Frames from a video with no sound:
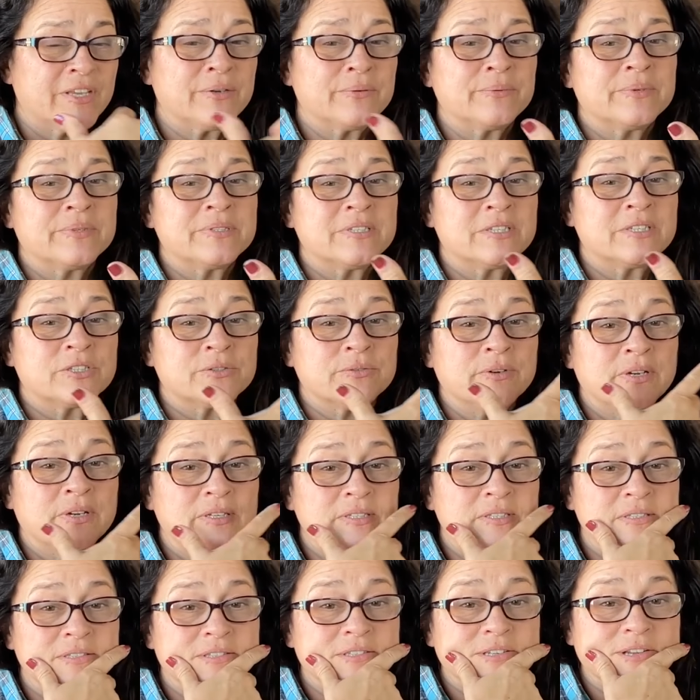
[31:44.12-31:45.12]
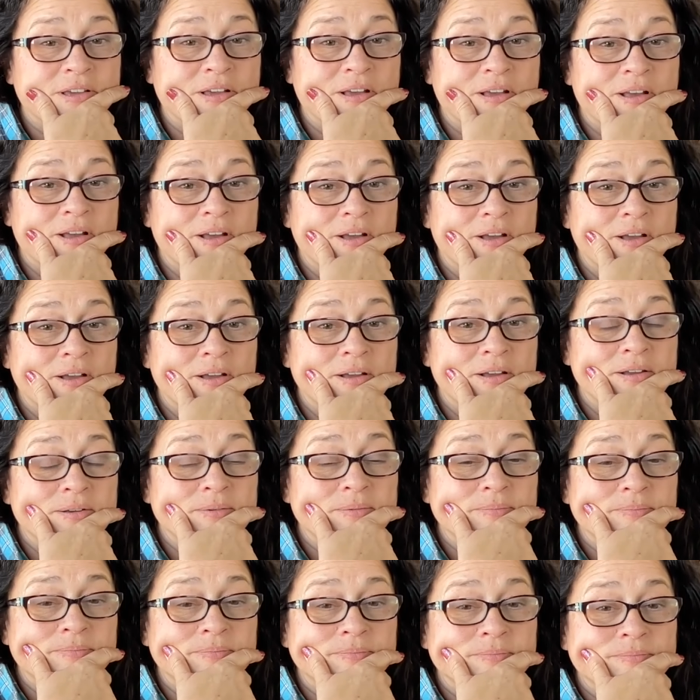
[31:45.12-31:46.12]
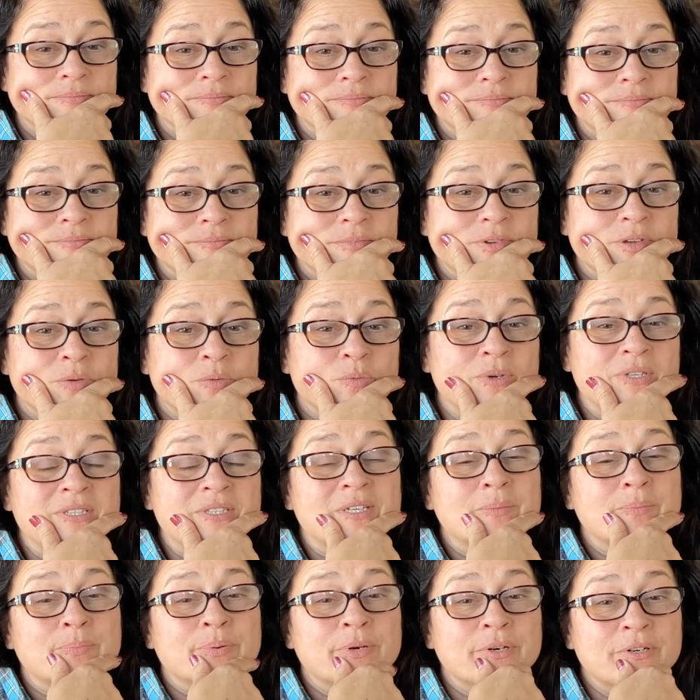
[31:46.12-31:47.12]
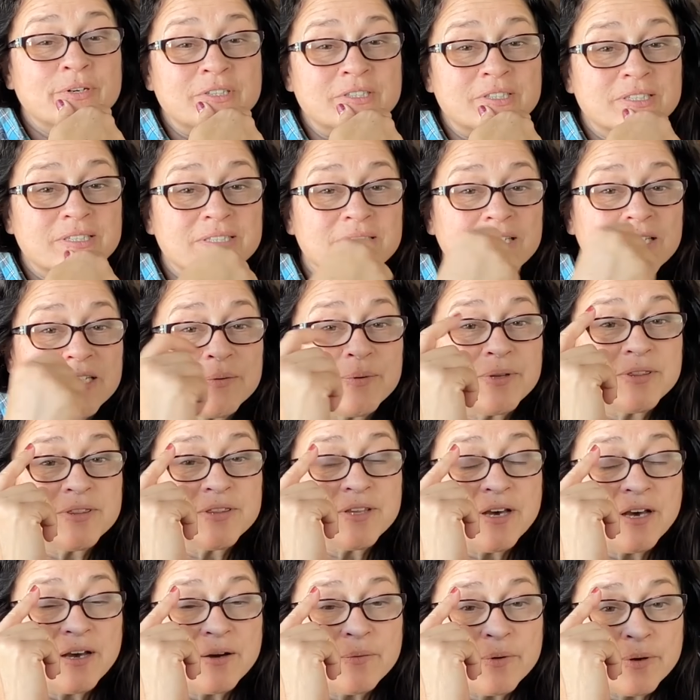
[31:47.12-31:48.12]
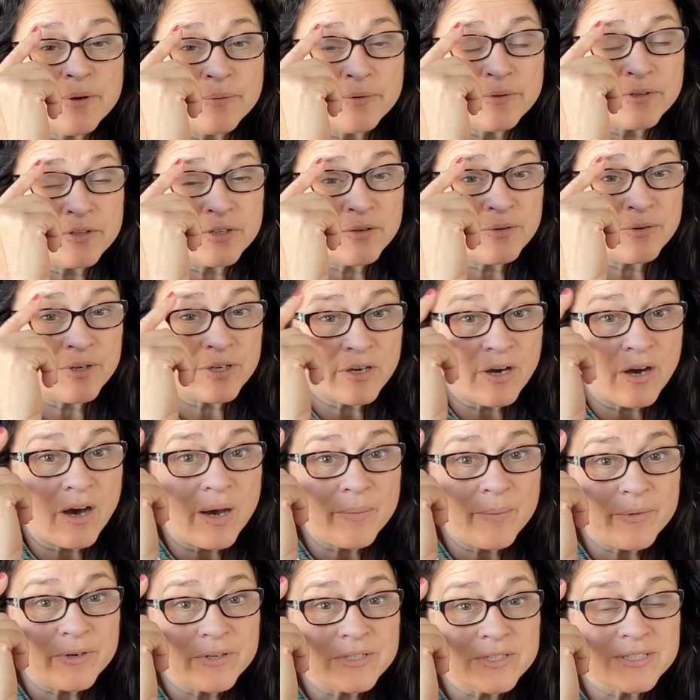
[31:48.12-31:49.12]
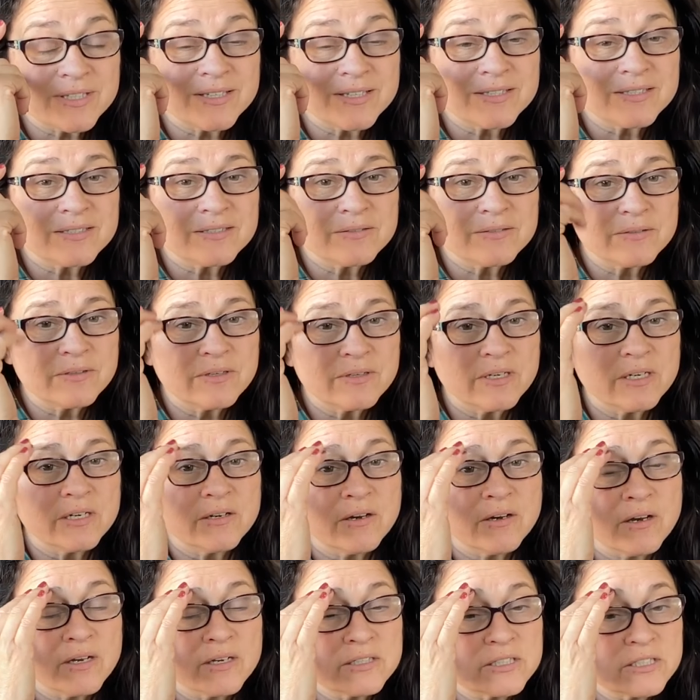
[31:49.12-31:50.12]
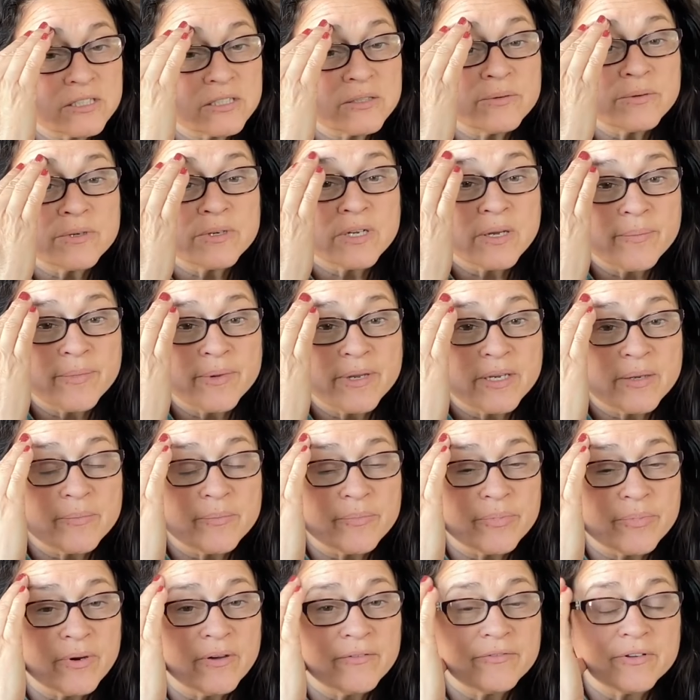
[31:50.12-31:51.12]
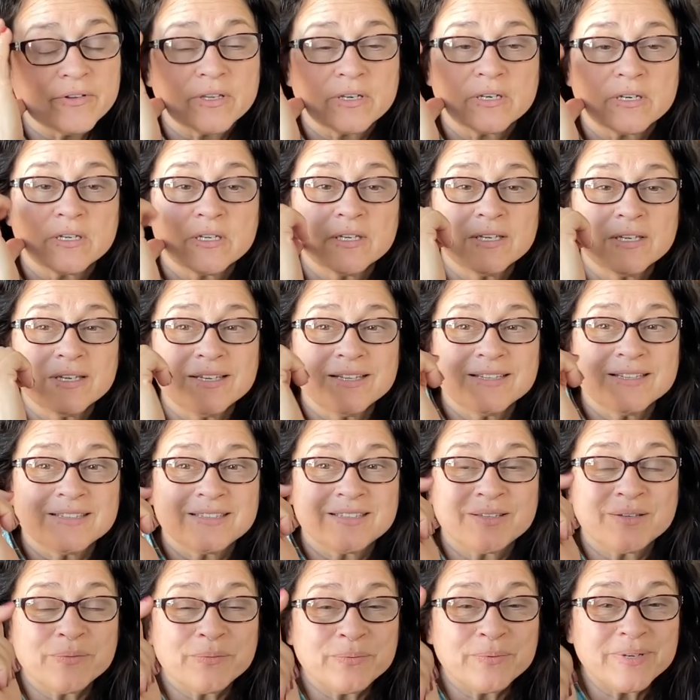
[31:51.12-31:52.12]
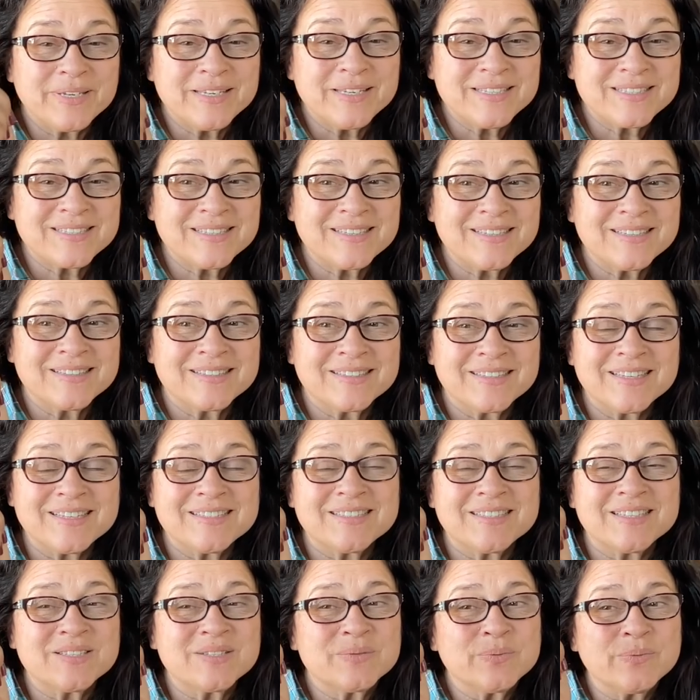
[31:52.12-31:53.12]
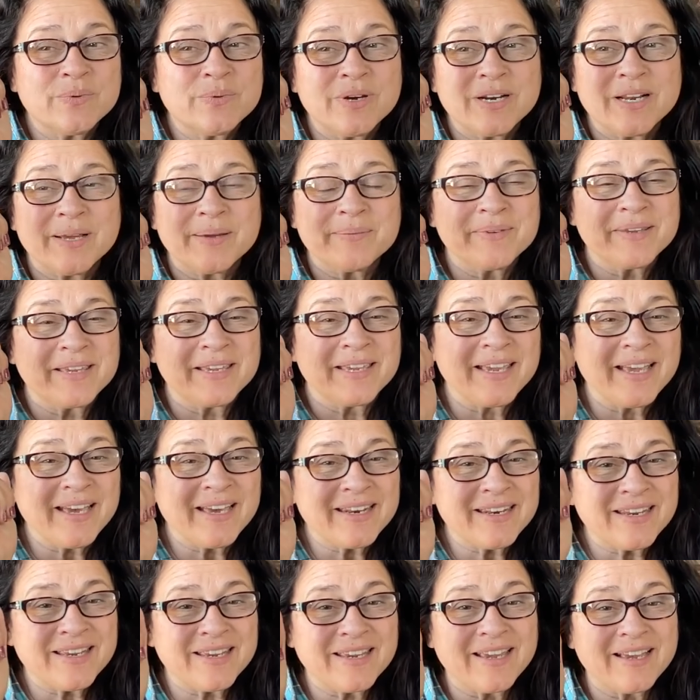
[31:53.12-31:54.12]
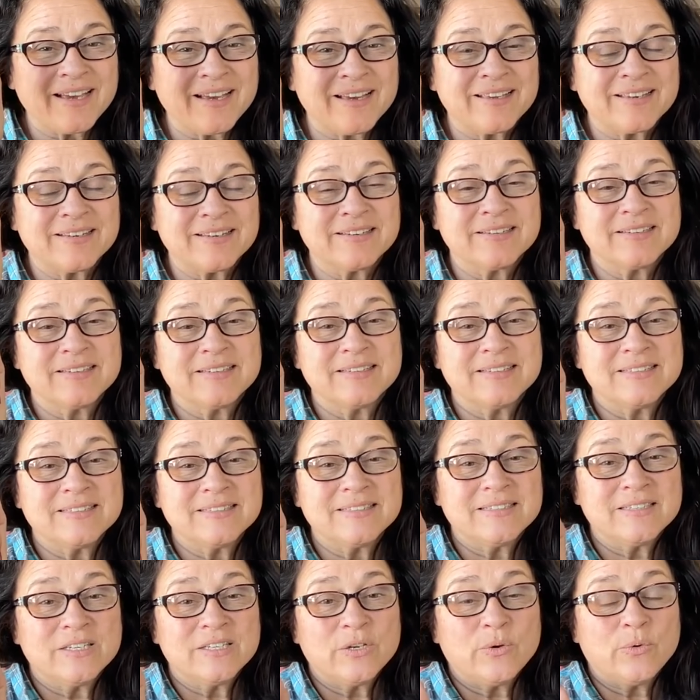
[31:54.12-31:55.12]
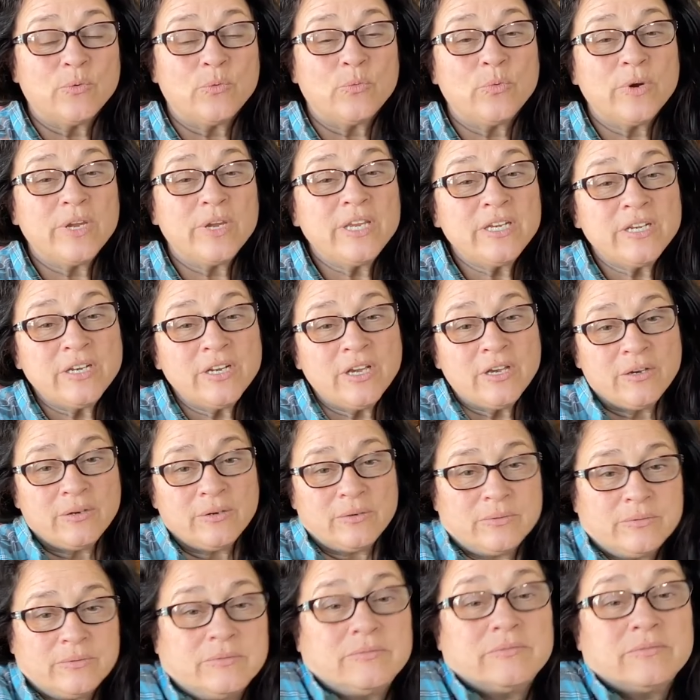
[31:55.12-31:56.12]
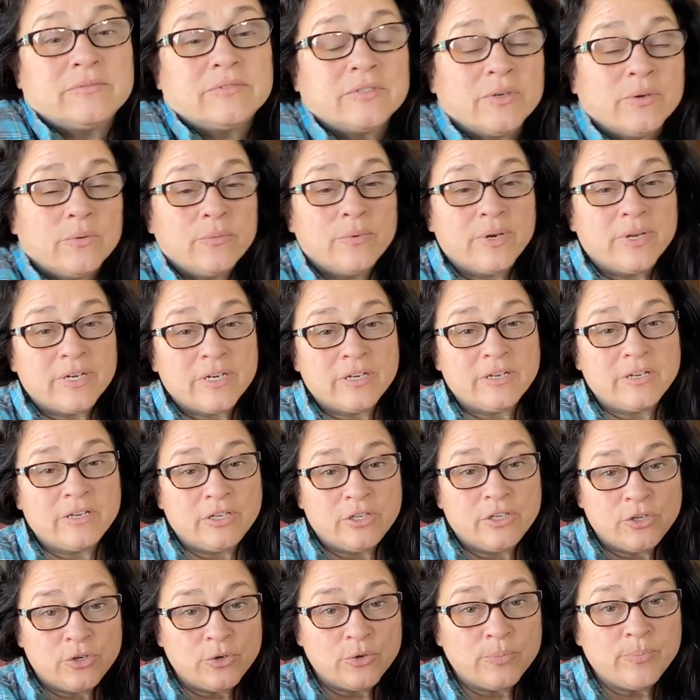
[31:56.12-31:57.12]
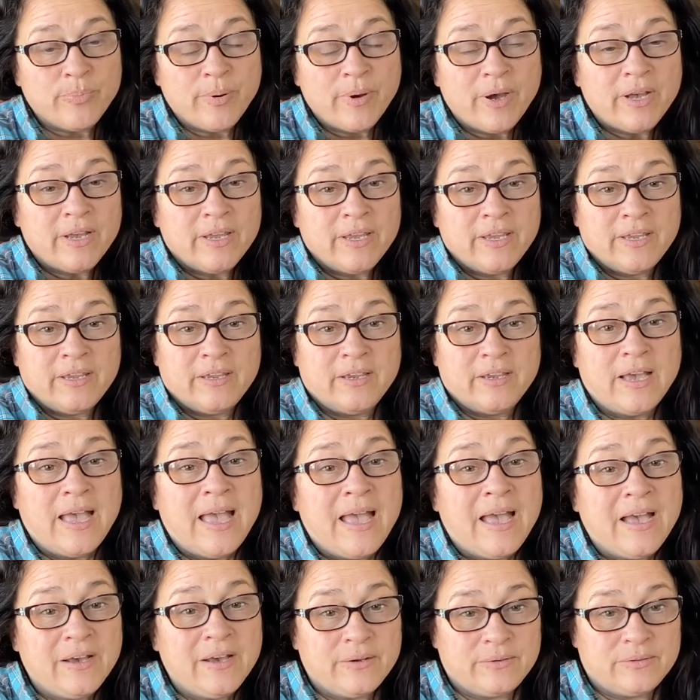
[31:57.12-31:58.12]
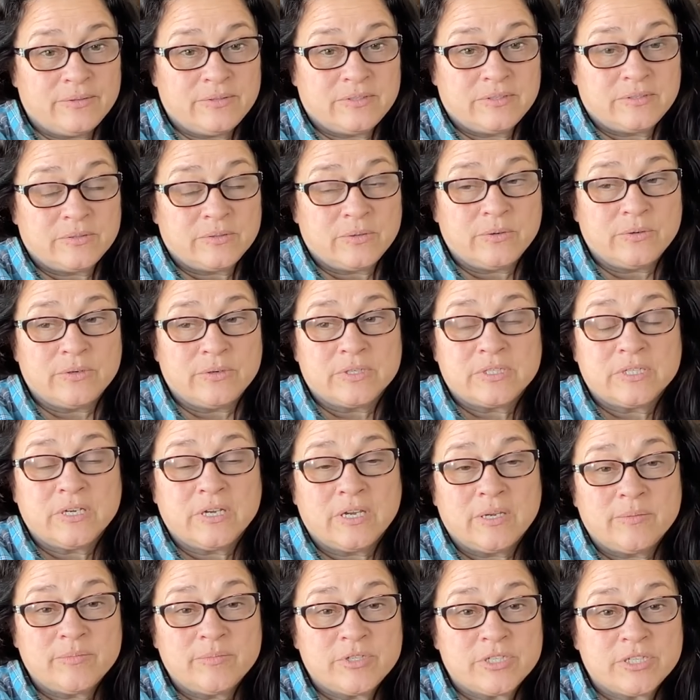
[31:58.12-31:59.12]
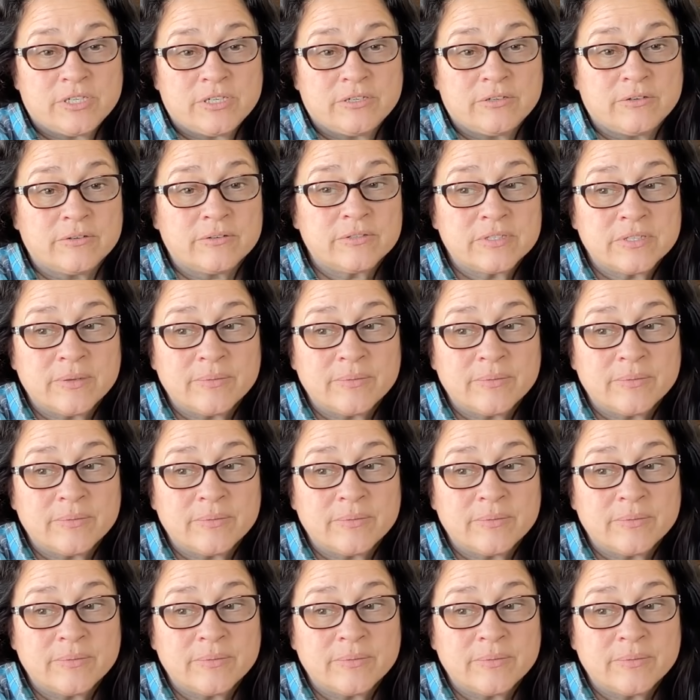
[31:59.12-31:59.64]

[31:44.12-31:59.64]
It was a trust. It wasn't a purchase like we thought. We weren't doing commerce because, you know, actually we're not making profit. The reason this is what I'm getting at, we know that when you're buying a house or a timeshare or